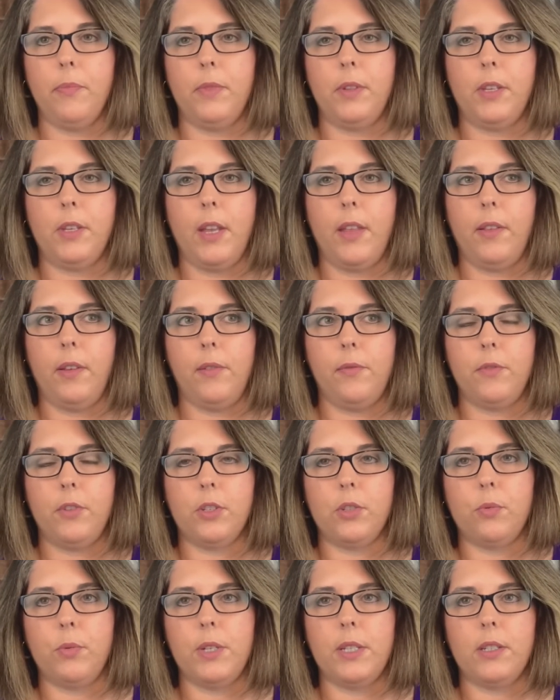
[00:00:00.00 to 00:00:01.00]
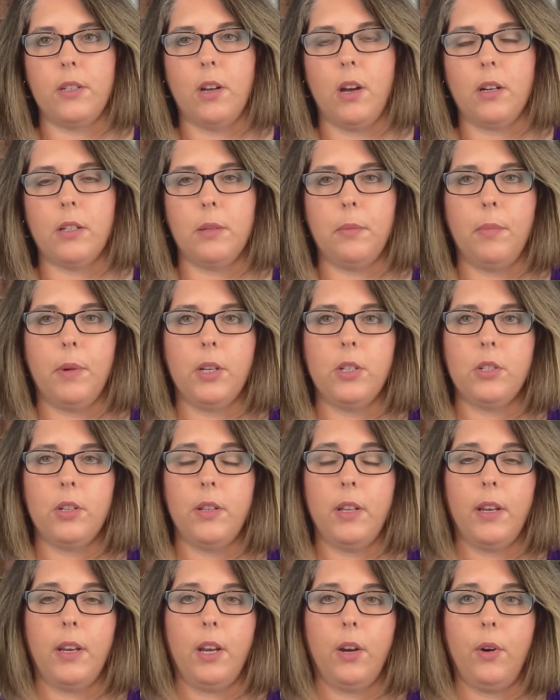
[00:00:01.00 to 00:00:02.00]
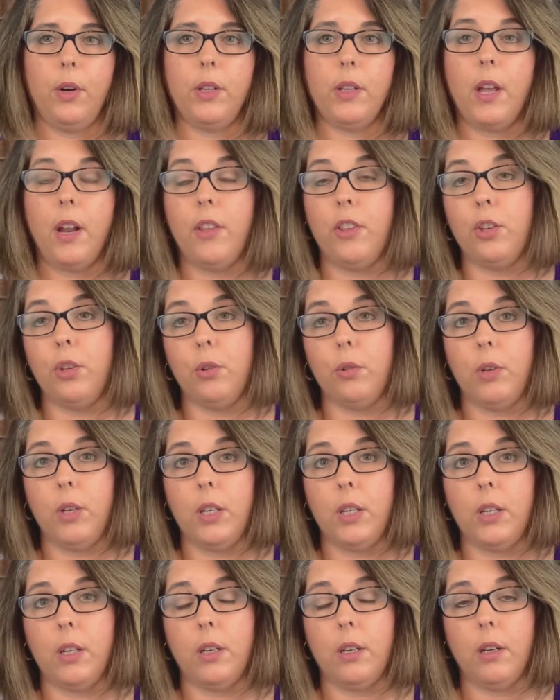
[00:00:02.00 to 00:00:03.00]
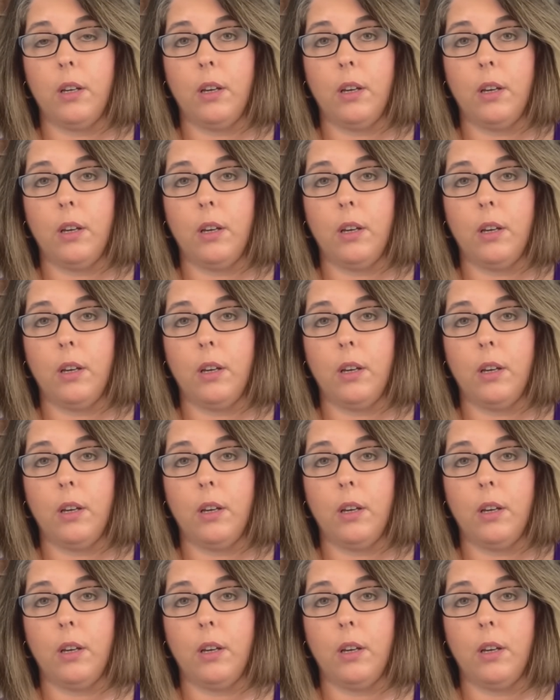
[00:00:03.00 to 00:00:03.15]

and they've just restocked a bunch, and they carry a lot of the Unique